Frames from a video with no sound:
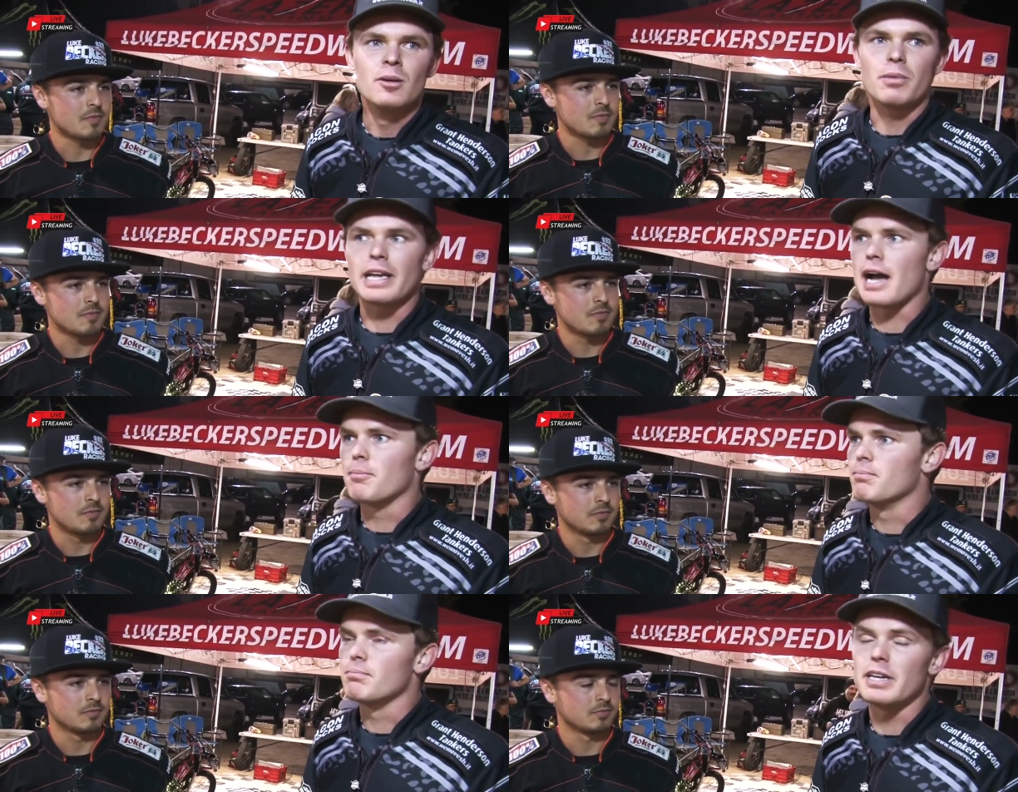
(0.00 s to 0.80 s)
Speaker 1: but yeah,
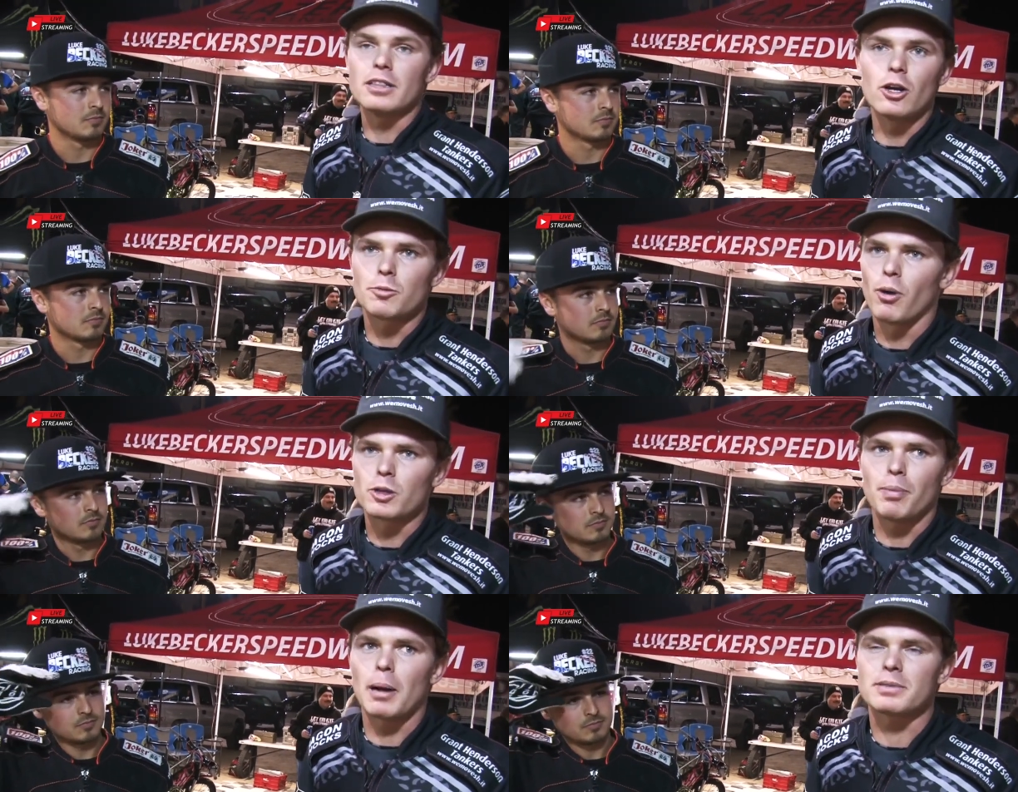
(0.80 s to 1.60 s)
me and Luke
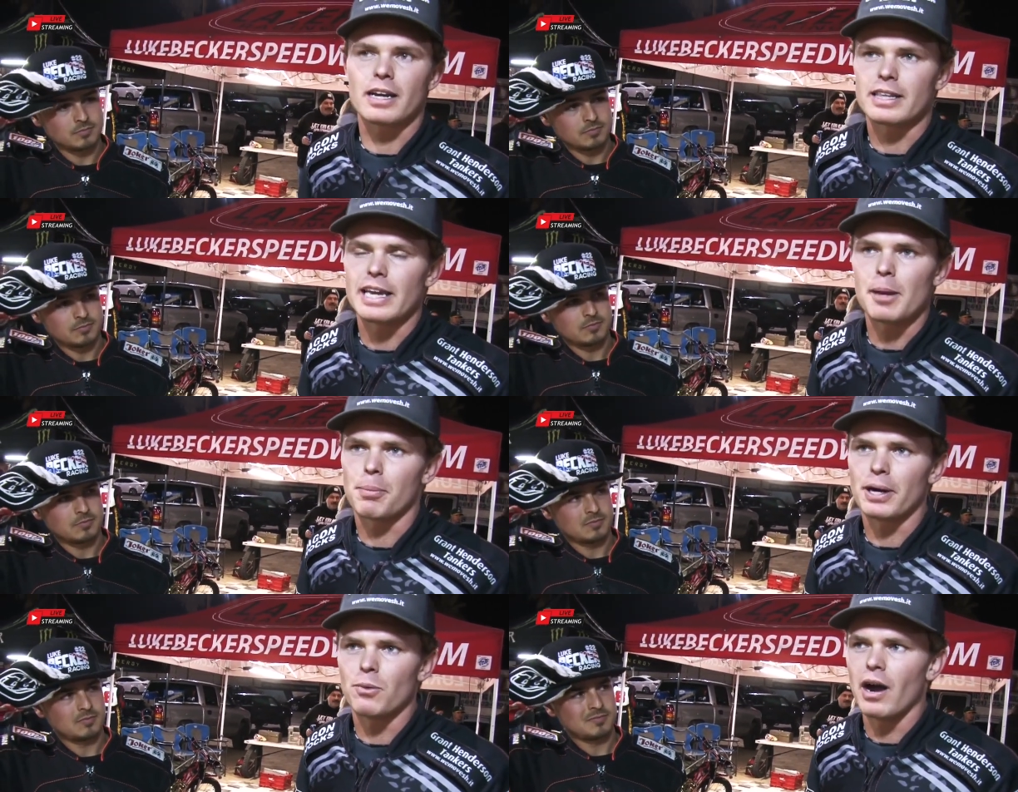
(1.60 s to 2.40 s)
both popped out of the gate
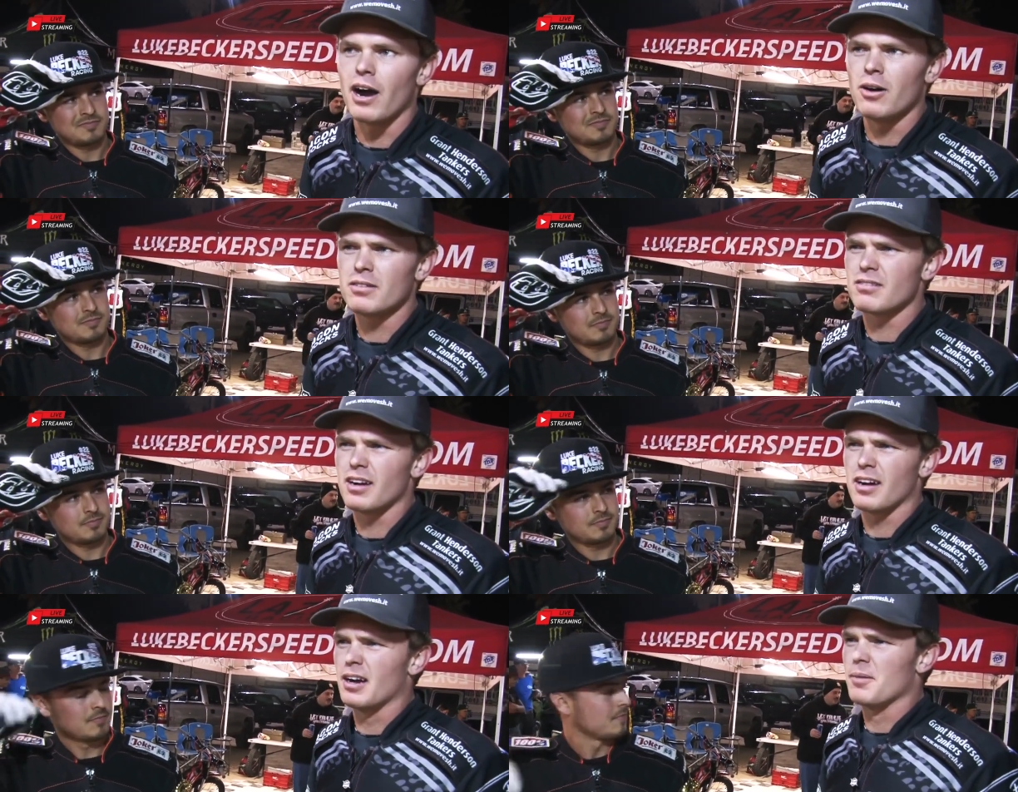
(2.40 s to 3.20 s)
pretty well.
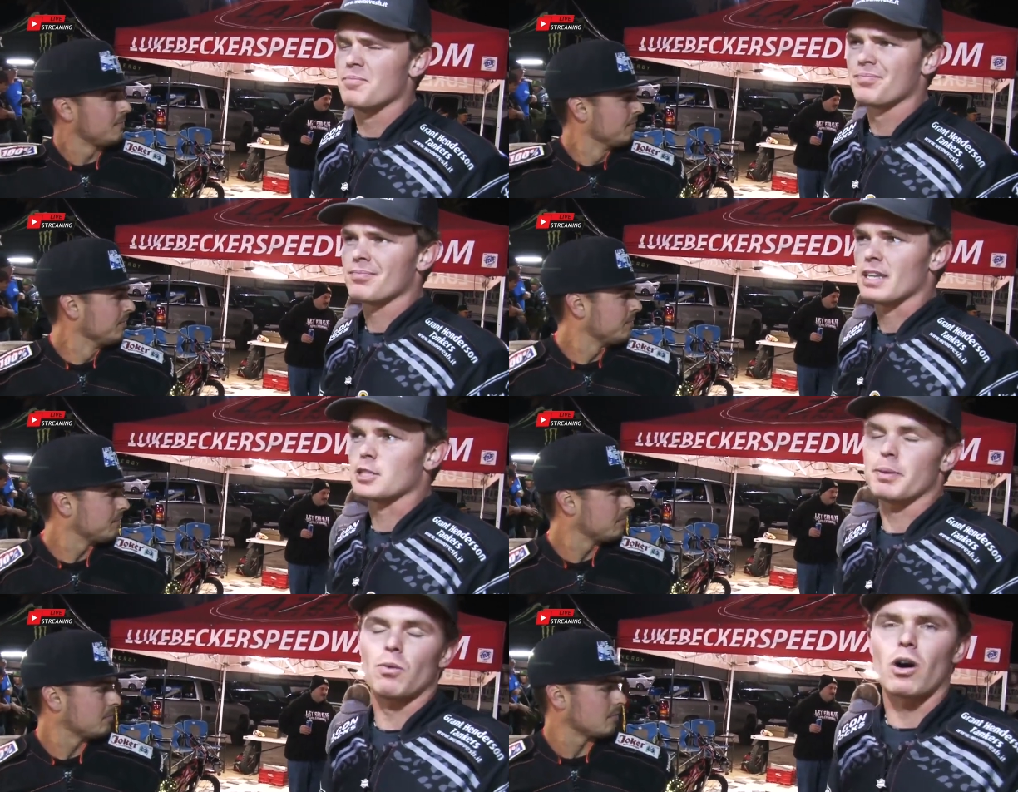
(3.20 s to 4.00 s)
Um,
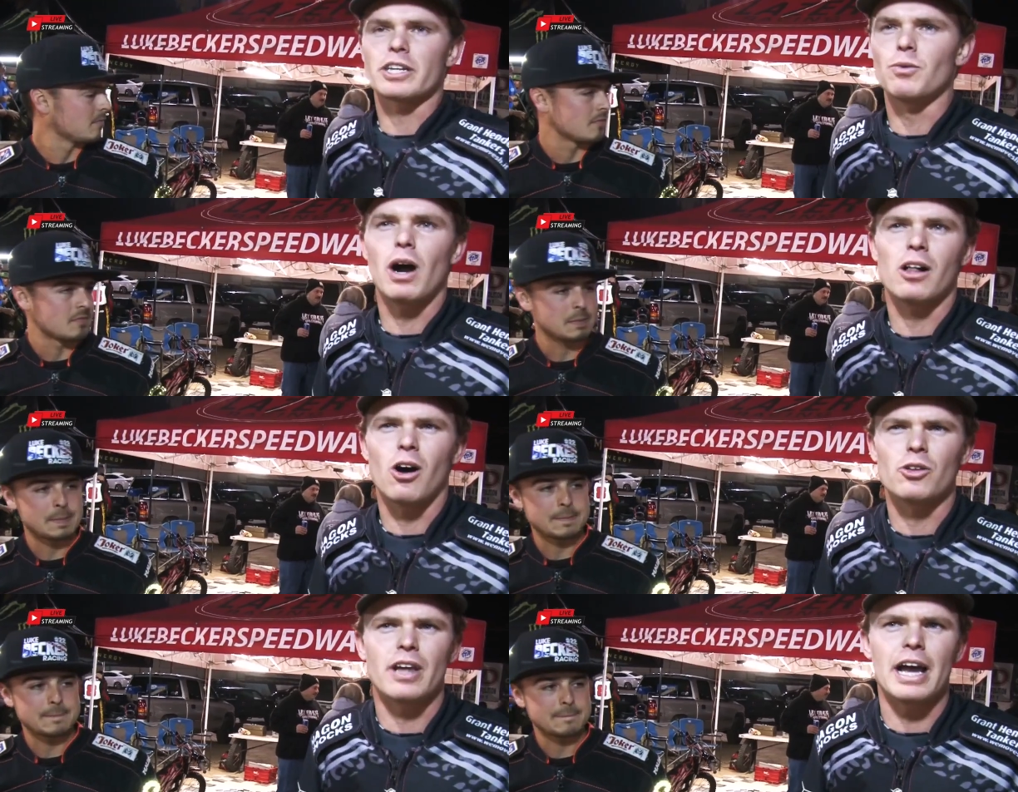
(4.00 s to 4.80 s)
it's been working well
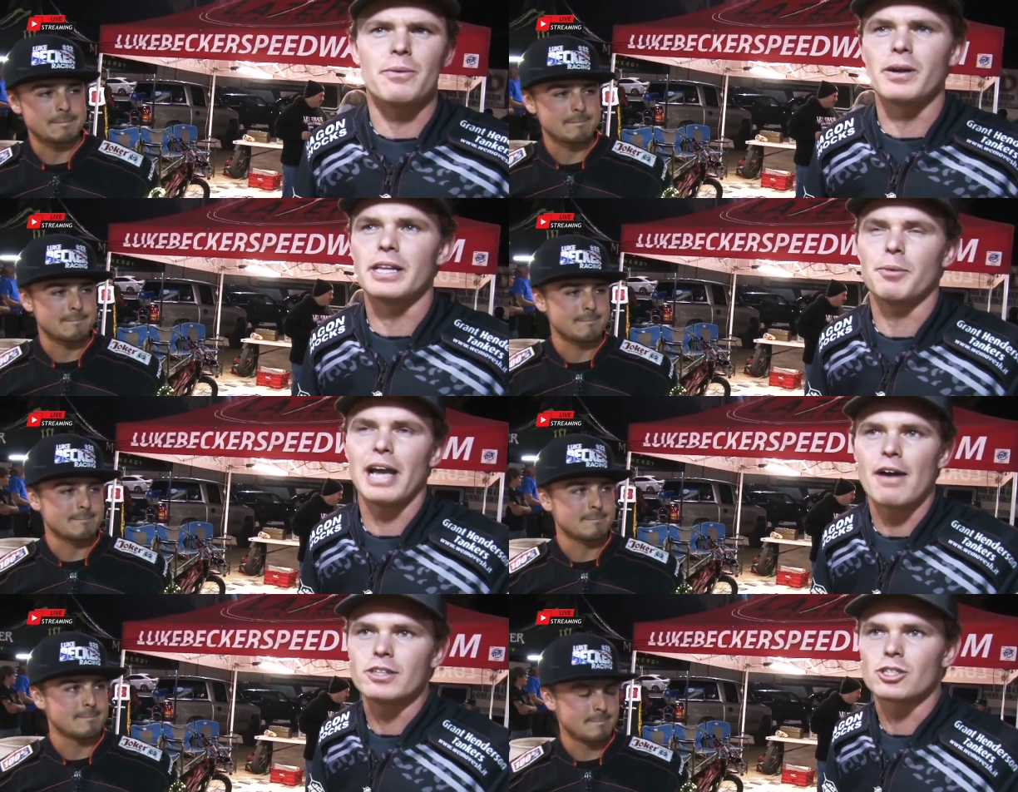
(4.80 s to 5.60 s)
all night. Really, we
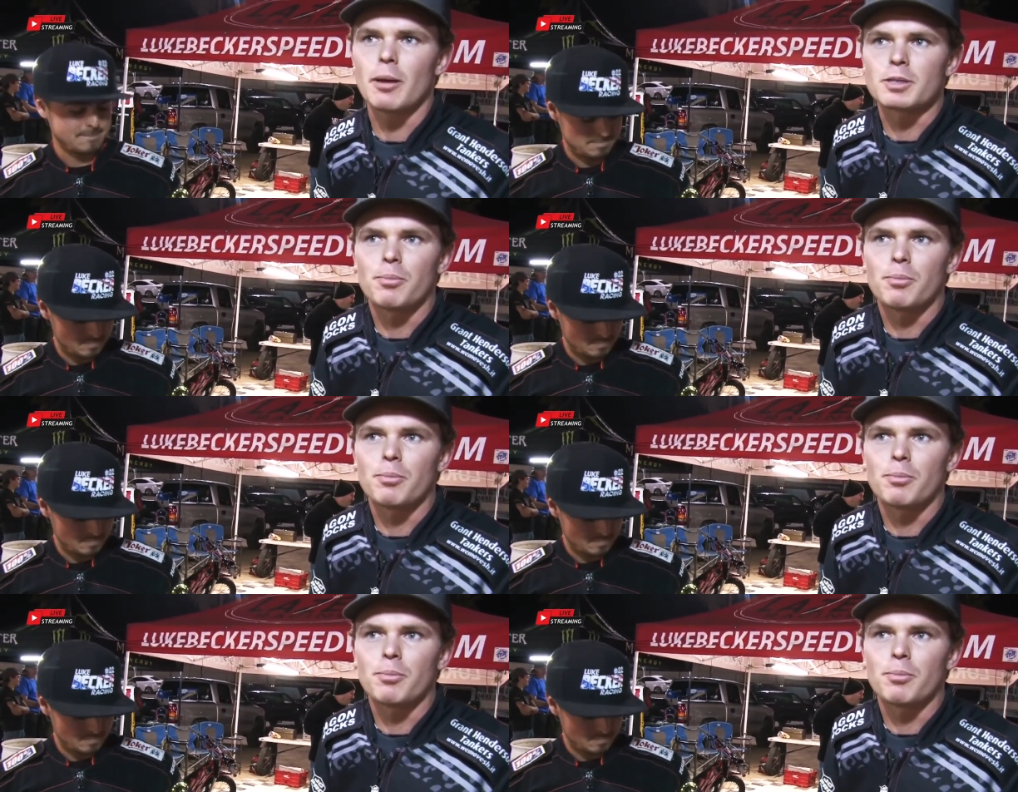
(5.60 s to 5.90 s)
haven't dropped a